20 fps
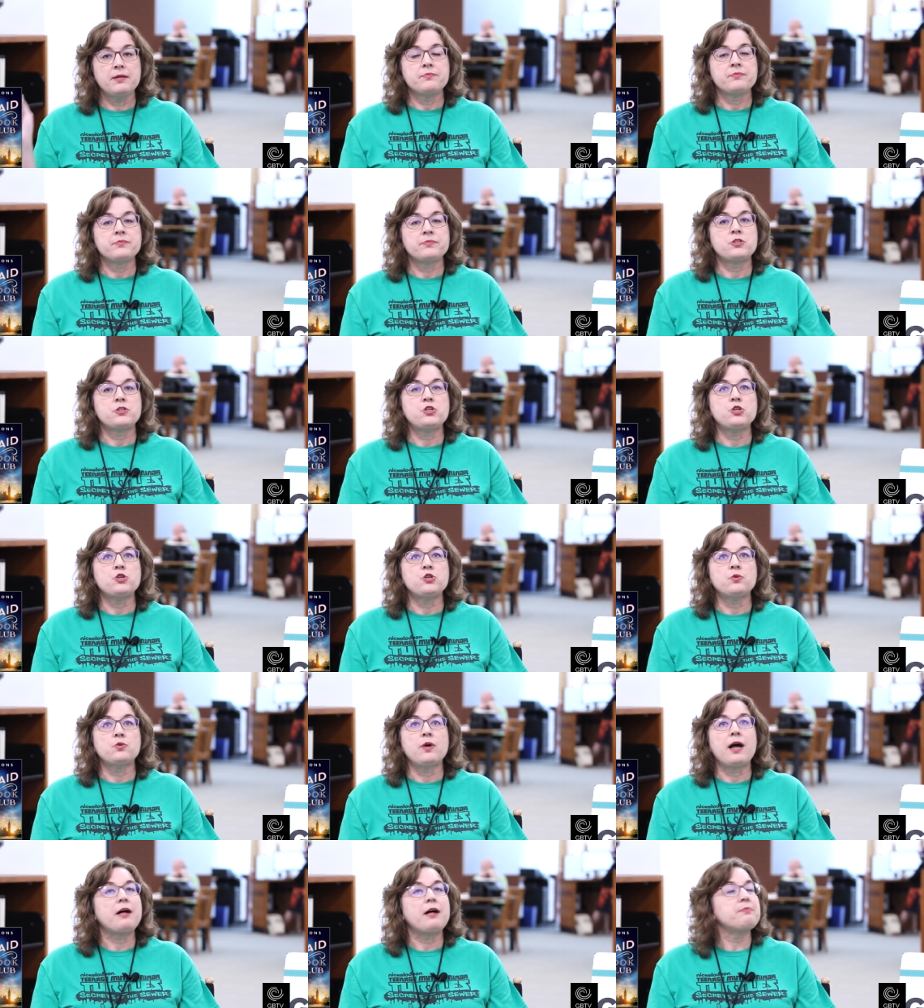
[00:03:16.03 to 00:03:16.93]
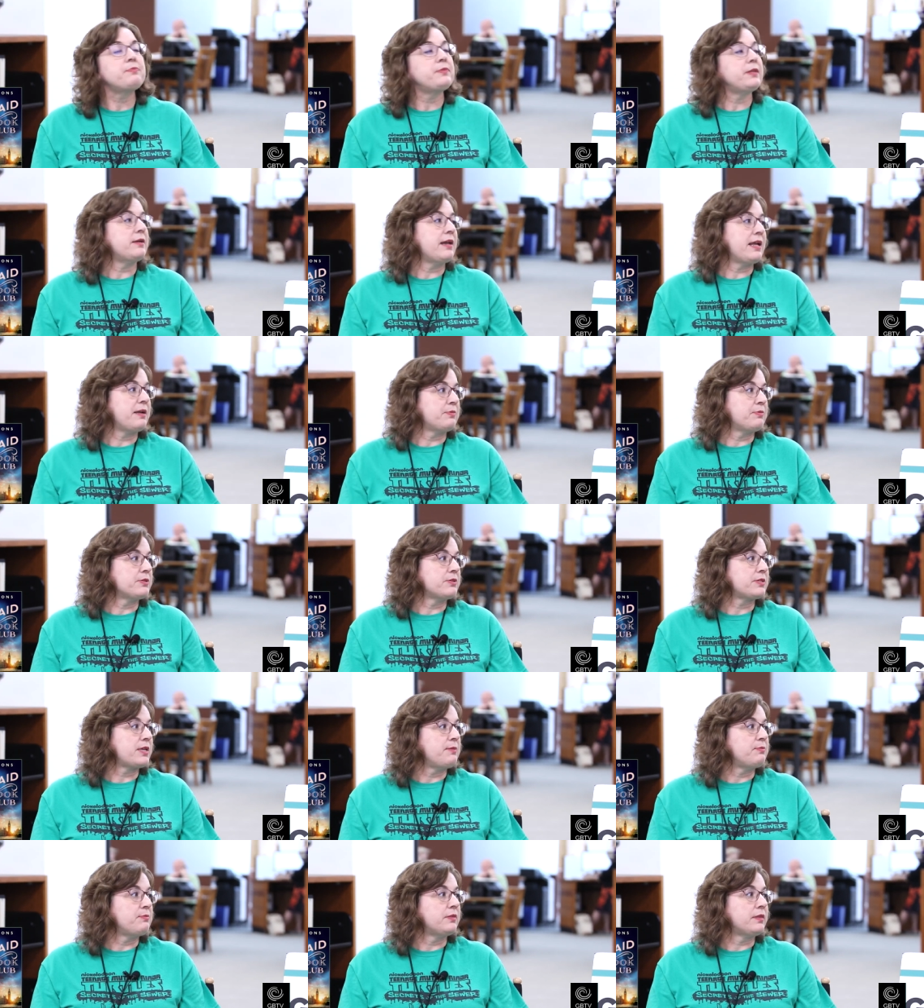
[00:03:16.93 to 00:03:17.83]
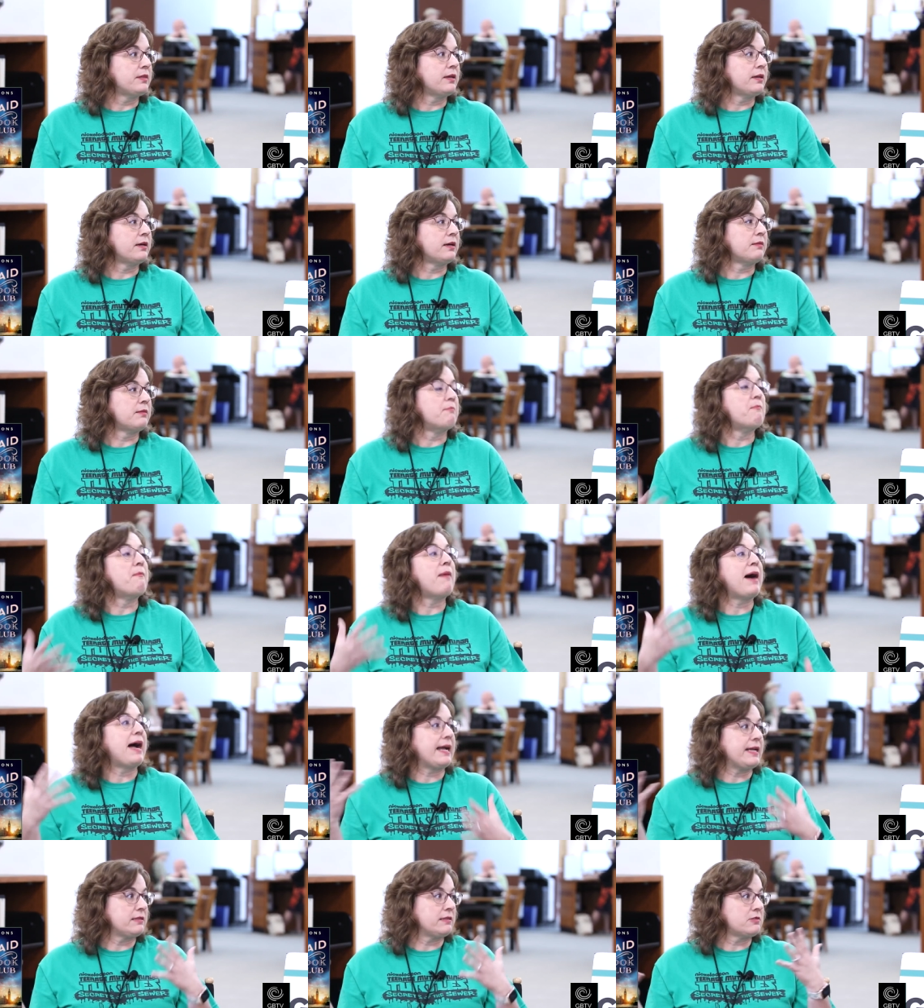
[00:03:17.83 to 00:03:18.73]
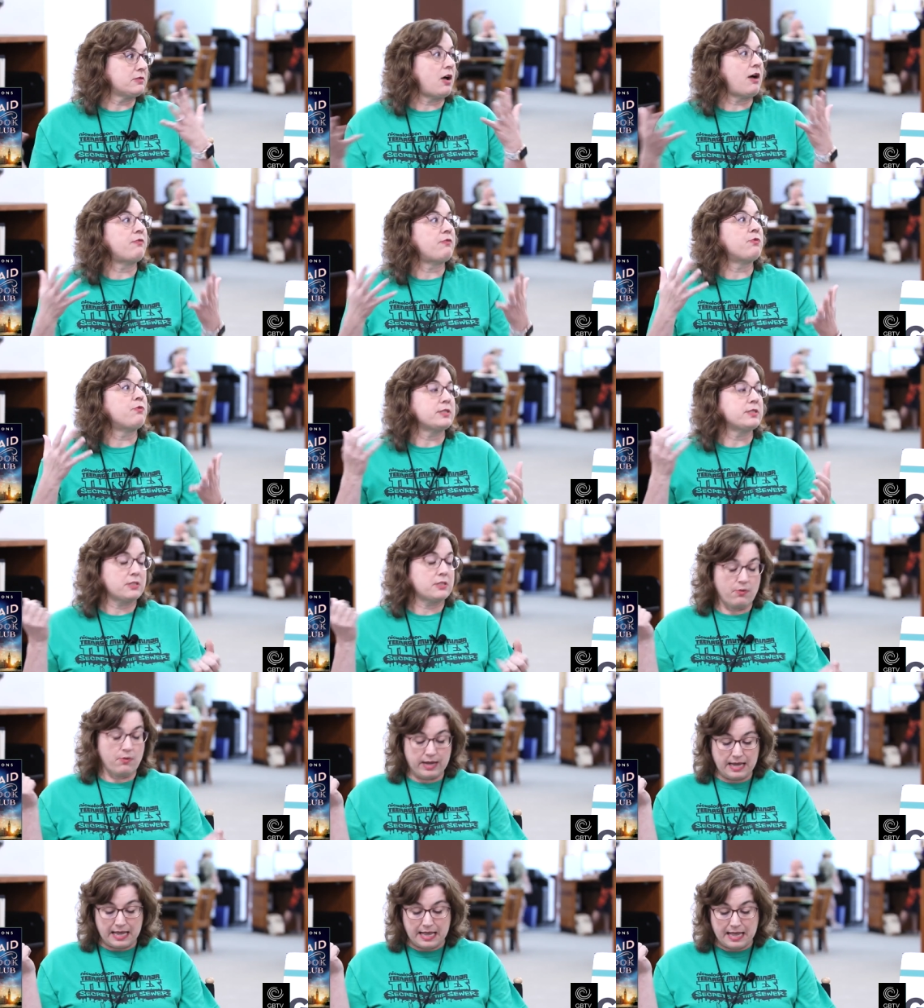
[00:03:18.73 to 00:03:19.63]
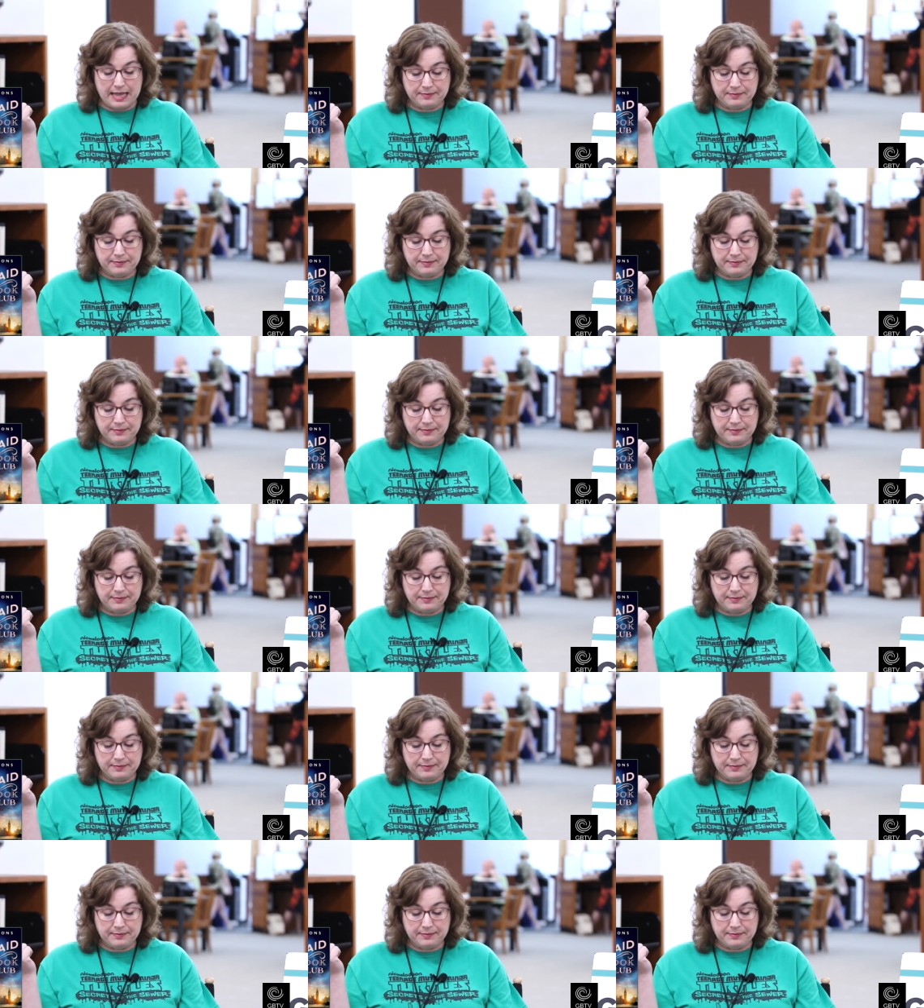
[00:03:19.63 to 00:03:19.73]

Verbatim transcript: to help their neighbors keep their minds off what's going on.